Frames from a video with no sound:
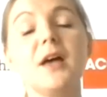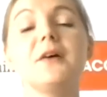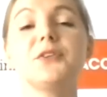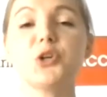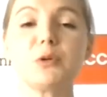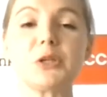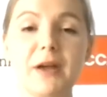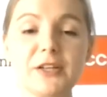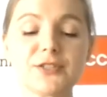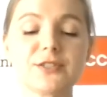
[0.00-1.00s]
you will
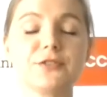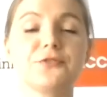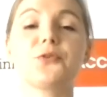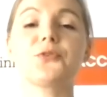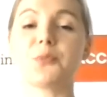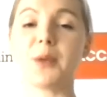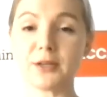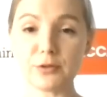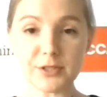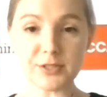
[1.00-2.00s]
register for the
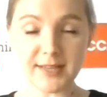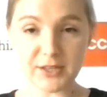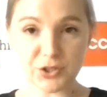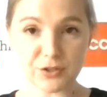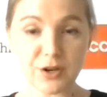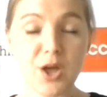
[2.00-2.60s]
regular session,